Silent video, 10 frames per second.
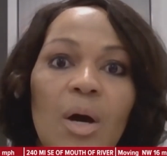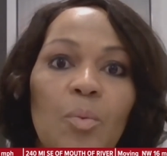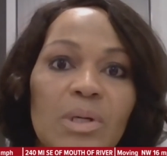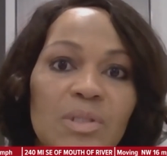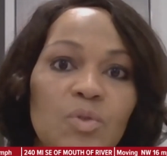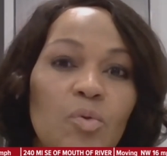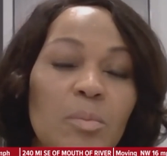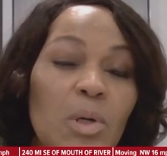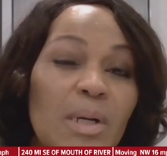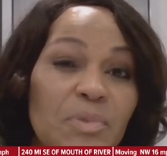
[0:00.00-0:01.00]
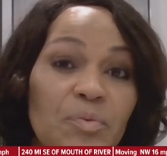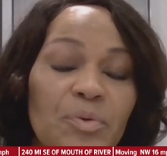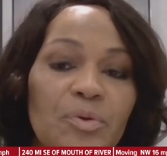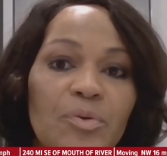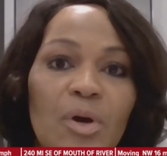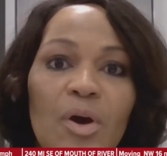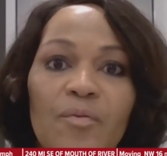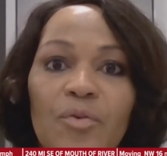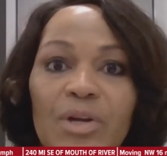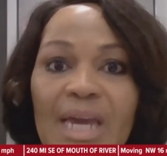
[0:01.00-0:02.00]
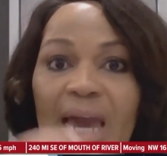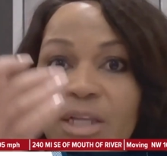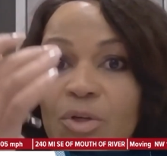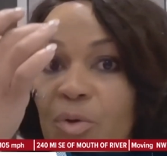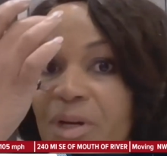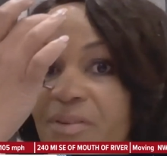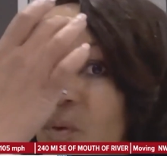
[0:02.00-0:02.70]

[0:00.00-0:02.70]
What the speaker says: once the storm comes through. For Category